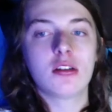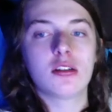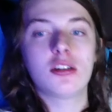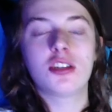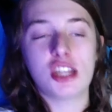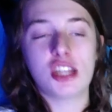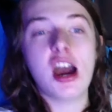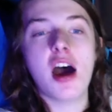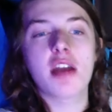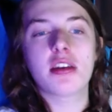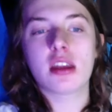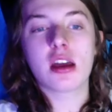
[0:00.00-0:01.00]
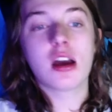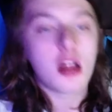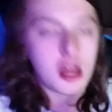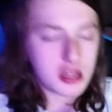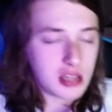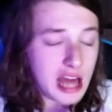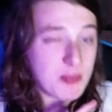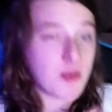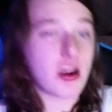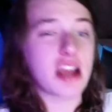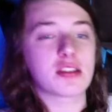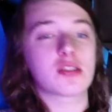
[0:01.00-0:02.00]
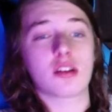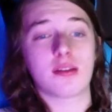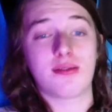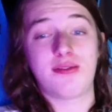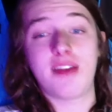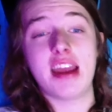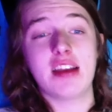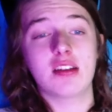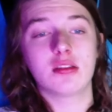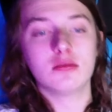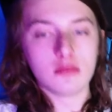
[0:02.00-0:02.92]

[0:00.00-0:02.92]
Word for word: And JiDion, like a lot of prices are fake.